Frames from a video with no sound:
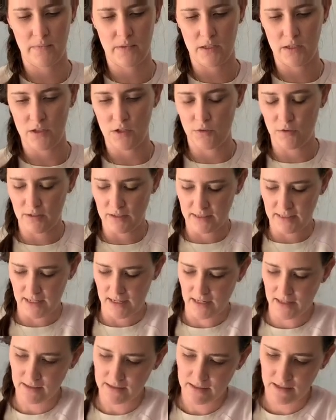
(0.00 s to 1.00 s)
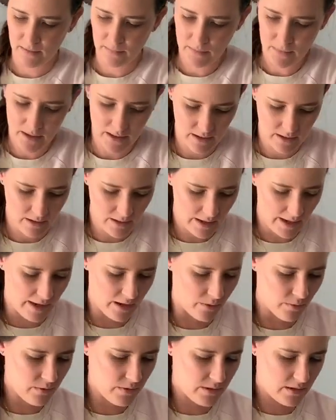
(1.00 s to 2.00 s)
You can take some
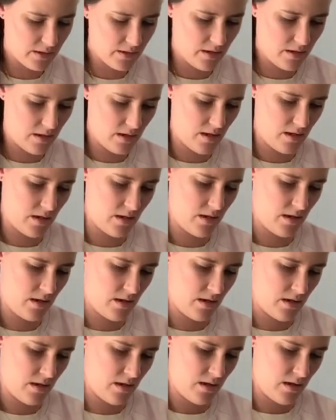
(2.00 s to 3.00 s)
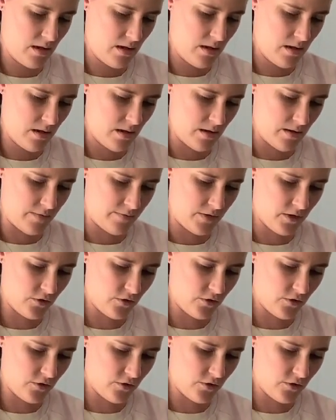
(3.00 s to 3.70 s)
out of your